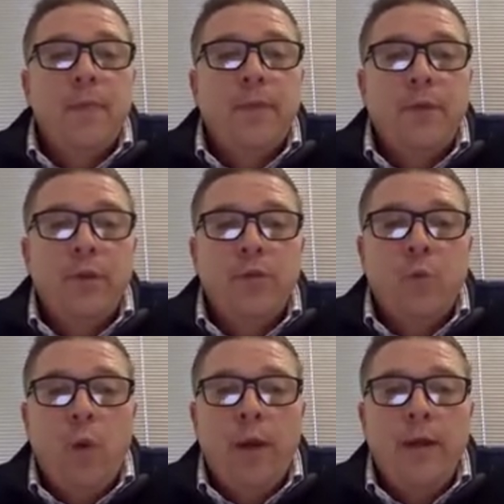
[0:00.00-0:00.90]
But there is
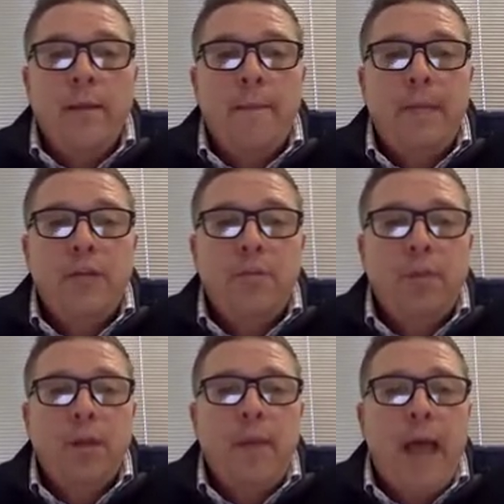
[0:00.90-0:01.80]
one peach
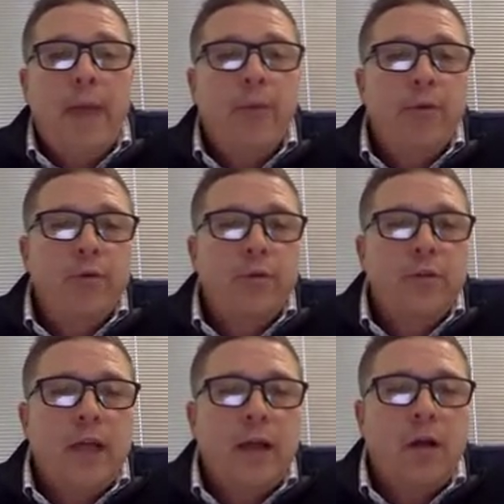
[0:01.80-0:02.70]
plum hybrid
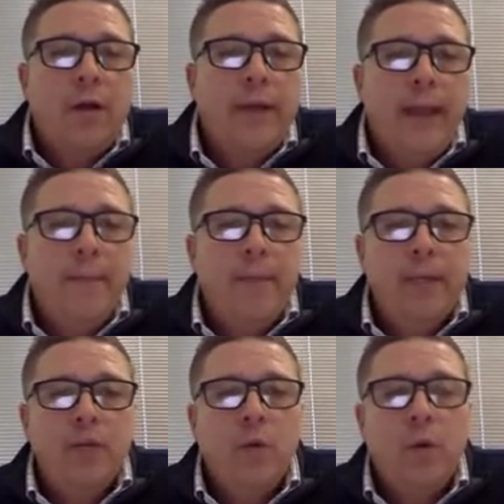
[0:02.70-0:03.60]
rootstock called
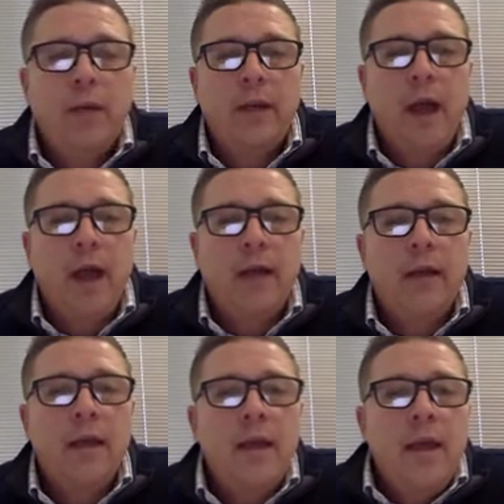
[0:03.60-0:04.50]
MP29
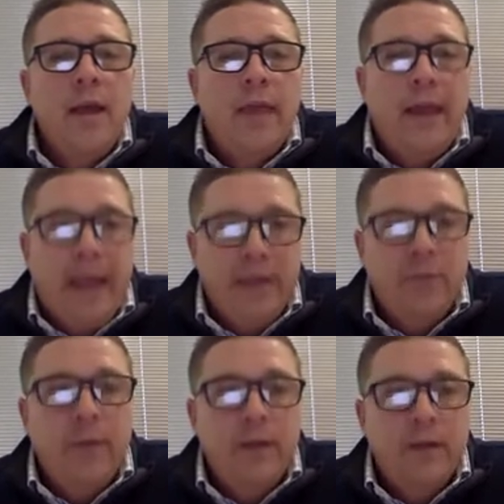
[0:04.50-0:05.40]
that has
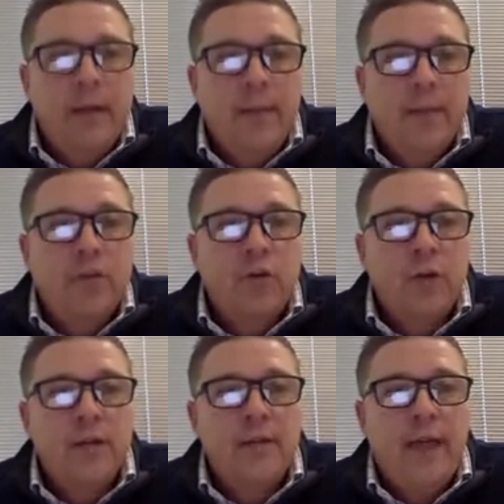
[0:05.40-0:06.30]
been
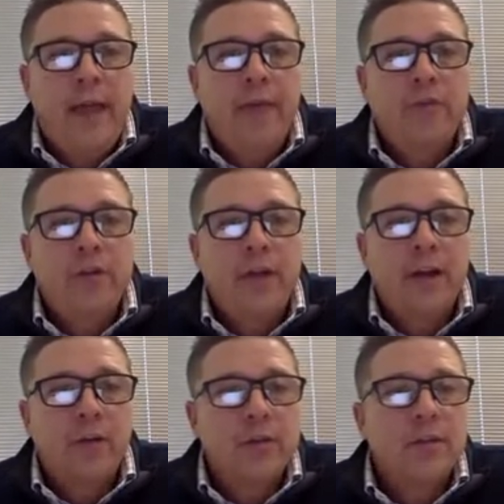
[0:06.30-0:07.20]
demonstrated to have
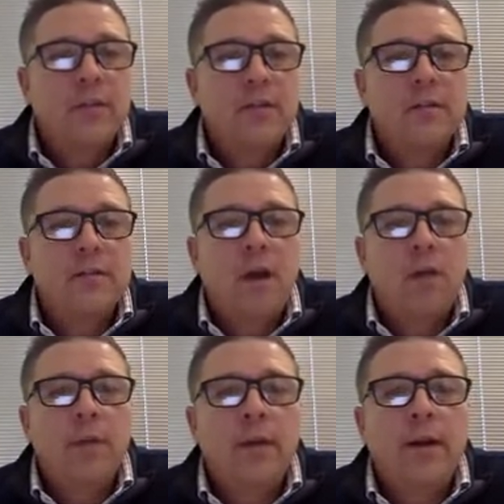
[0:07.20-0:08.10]
genetic resistance to
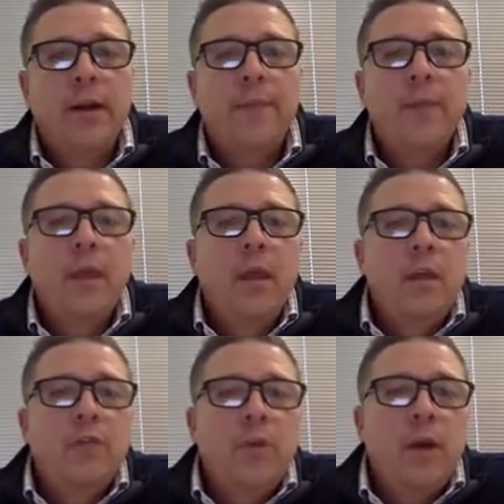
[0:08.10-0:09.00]
armillaria.
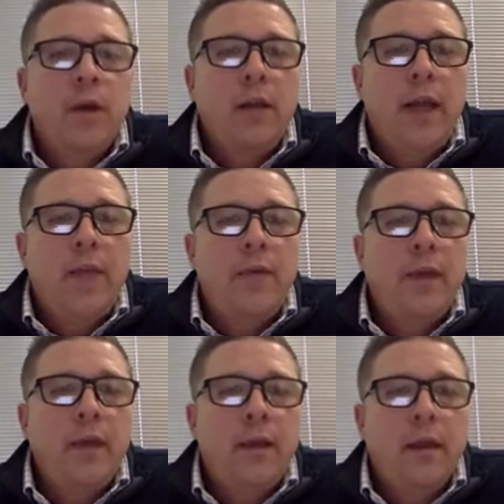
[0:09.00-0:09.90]
So in our lab,
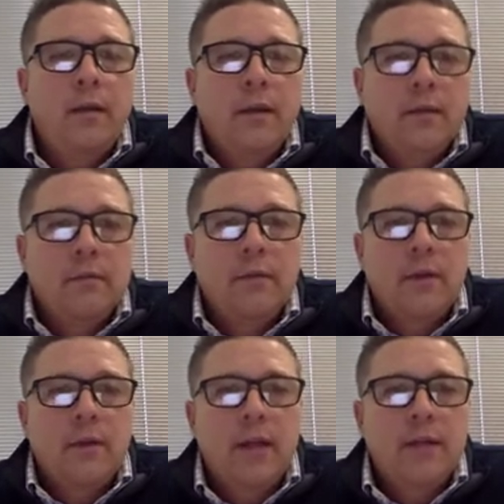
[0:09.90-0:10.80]
and
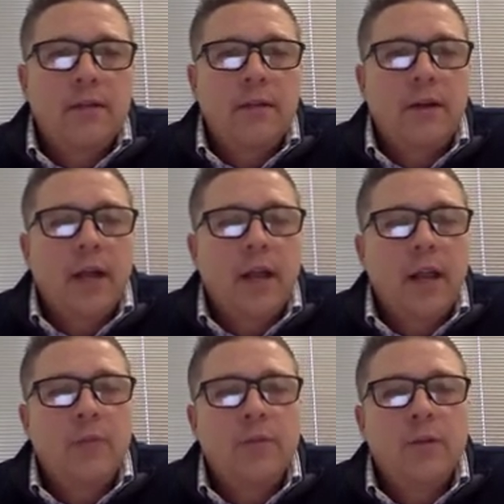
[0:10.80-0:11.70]
colleagues here at
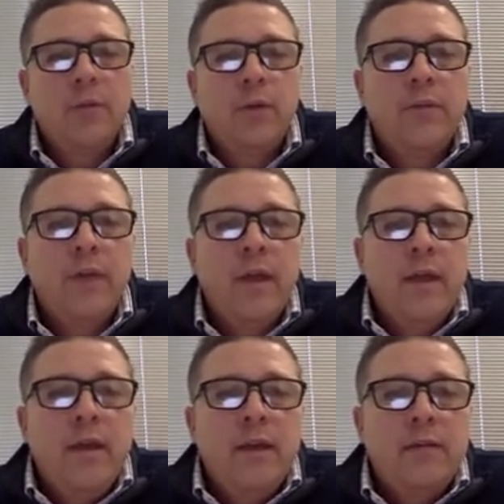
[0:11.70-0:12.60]
Clemson, we've
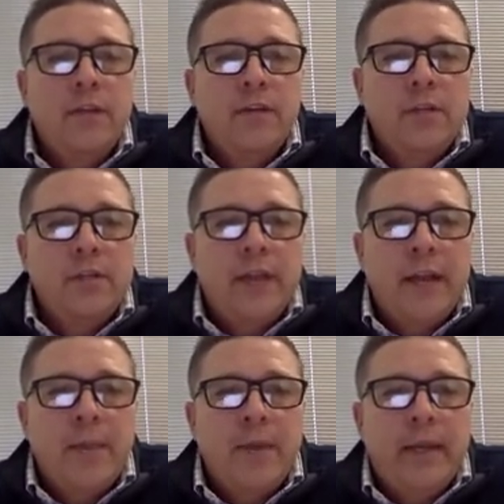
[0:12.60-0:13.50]
essentially set
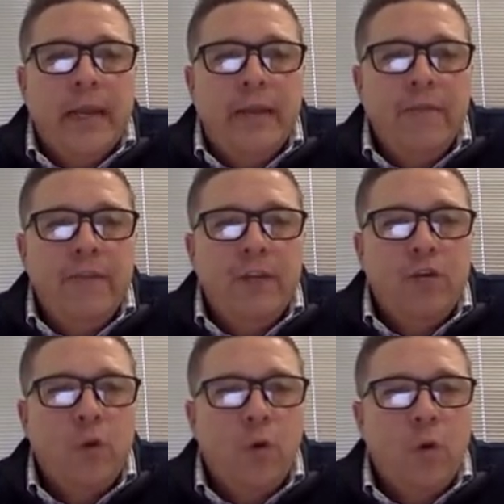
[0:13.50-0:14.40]
up an in
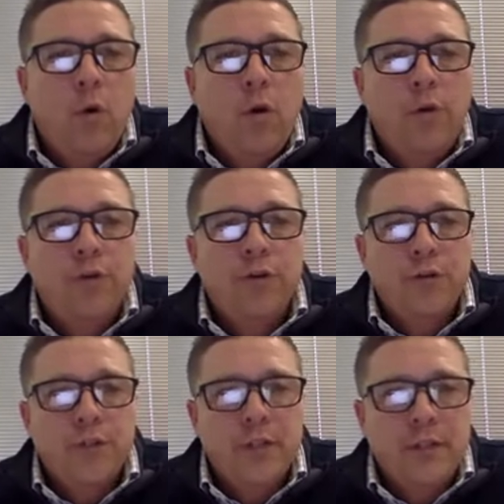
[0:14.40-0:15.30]
vitro co-culture
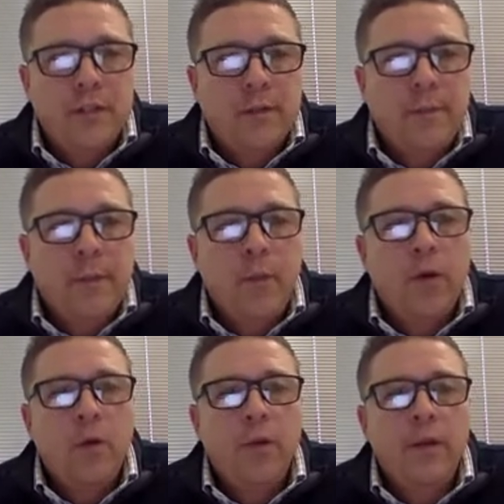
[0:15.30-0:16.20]
system
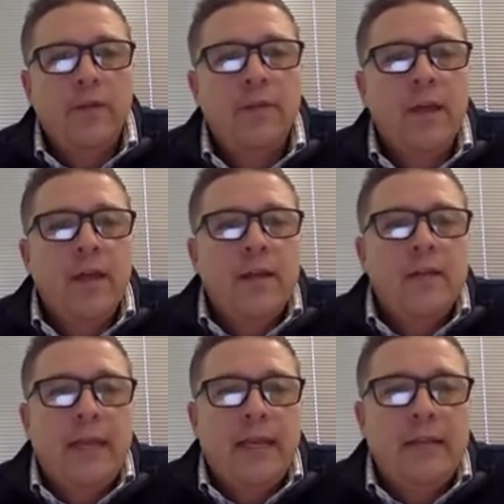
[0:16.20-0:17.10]
where we've
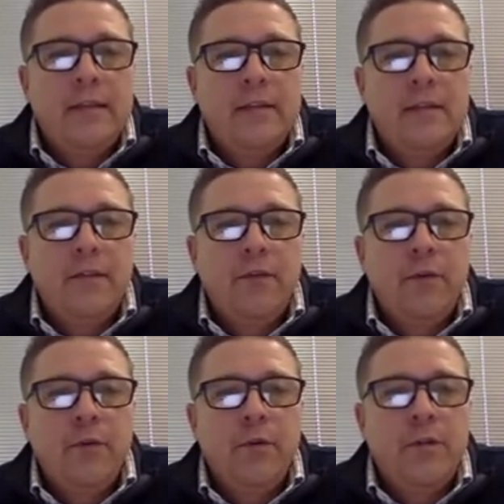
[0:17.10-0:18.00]
taken these
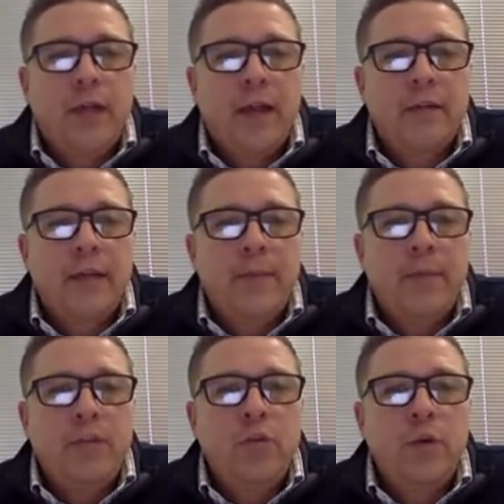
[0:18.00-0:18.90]
different rootstocks,
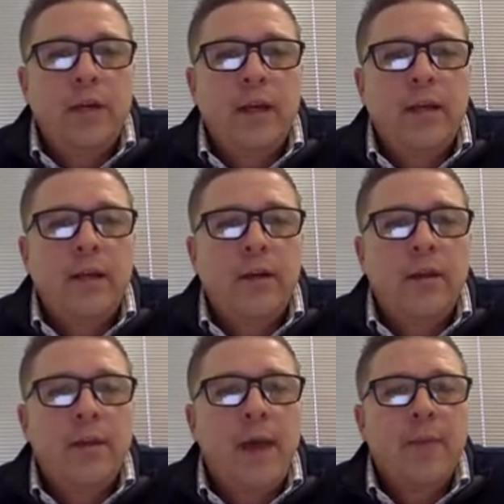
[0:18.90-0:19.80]
MP29 here on
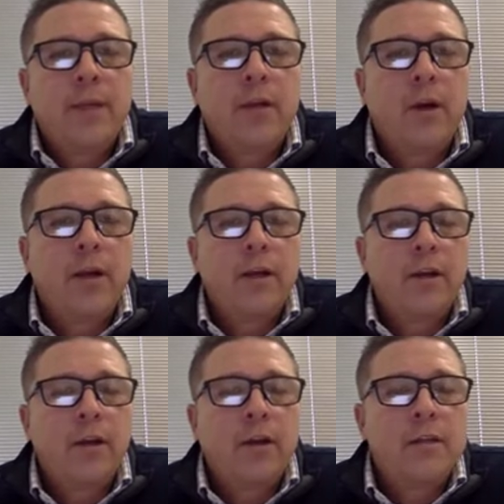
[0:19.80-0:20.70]
the bottom and Guardian
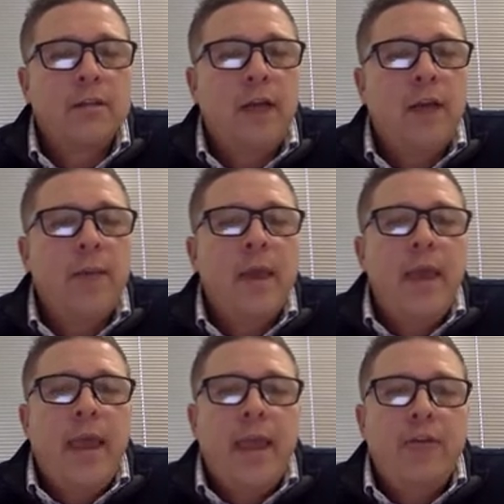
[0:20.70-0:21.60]
here on the top,
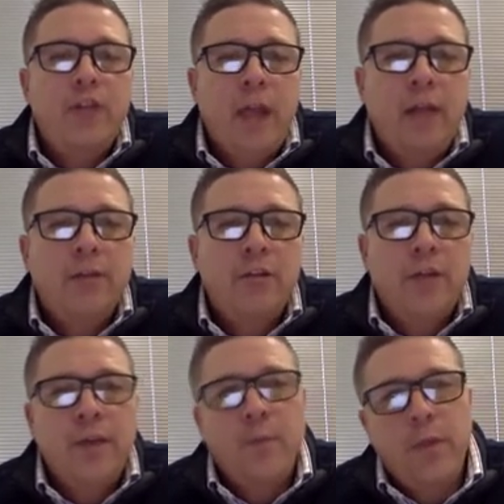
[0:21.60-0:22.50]
and challenged
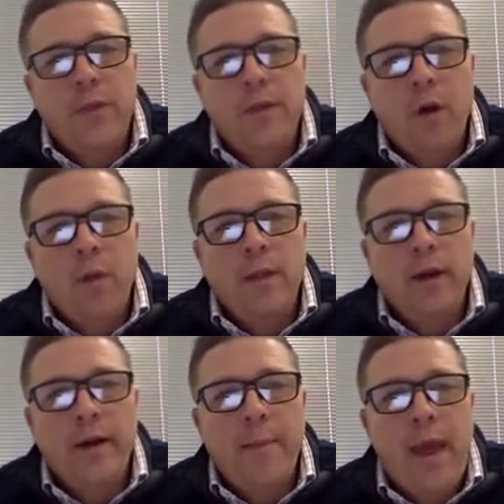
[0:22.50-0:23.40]
them with the
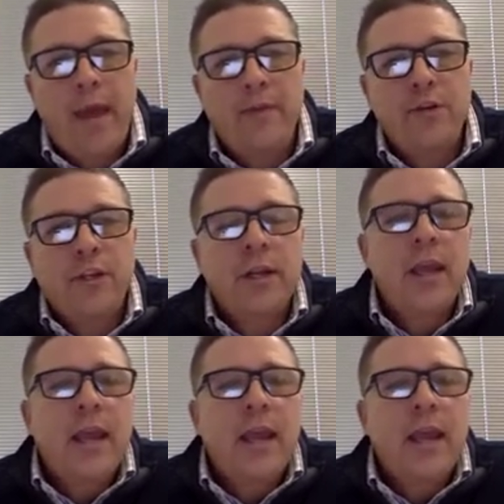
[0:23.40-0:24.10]
armillaria pathogen.